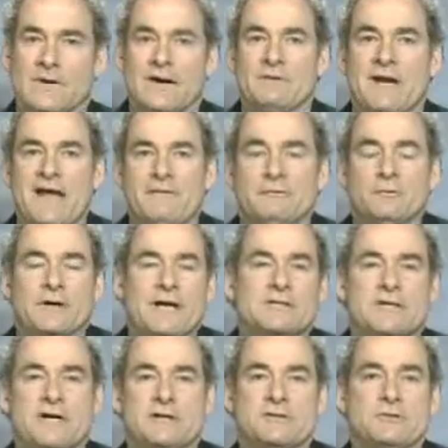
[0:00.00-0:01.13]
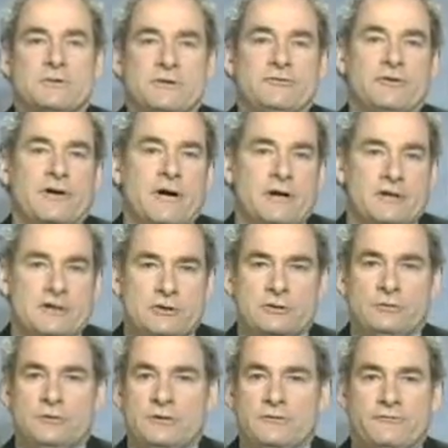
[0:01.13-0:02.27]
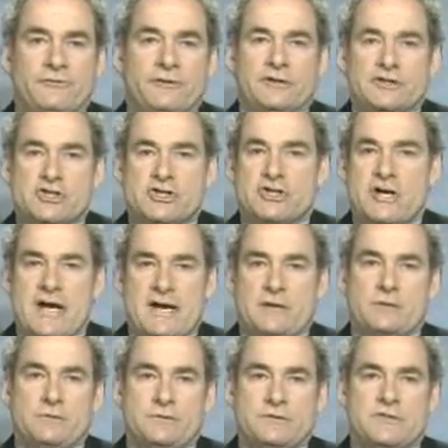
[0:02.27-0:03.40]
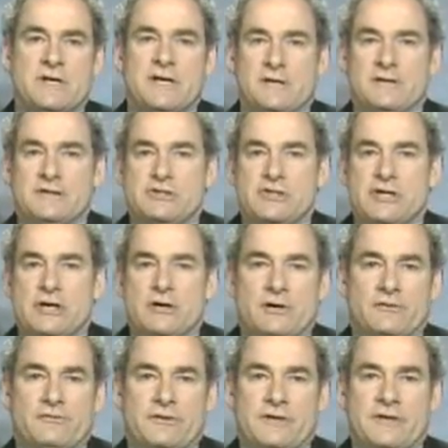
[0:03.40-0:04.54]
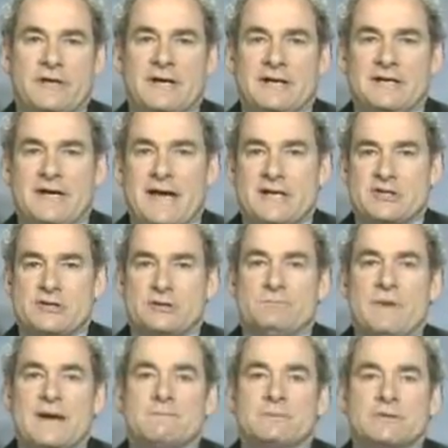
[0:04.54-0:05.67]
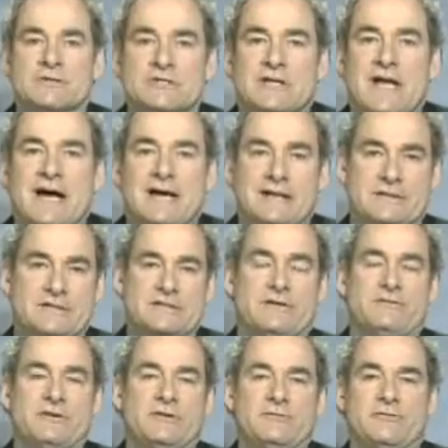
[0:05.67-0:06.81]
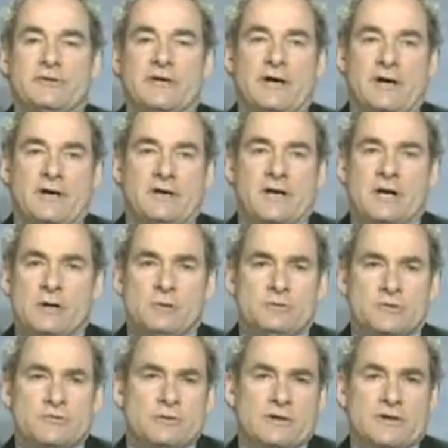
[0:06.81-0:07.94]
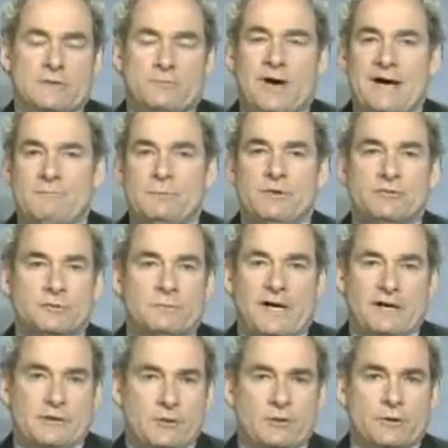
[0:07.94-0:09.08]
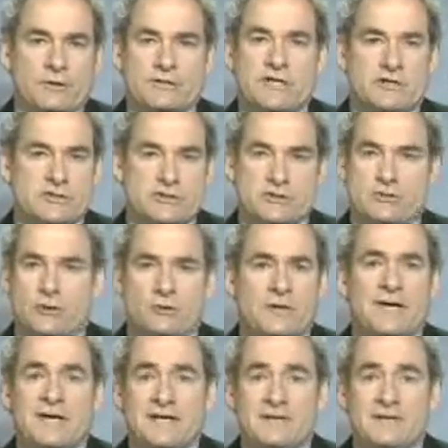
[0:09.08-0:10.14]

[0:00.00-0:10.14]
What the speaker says: I mean, everyone I talked to in InfraGard, including Phyllis Schneck, who is the chair of the National Members Alliance of InfraGard, who is really the prime mover behind the organization's growth.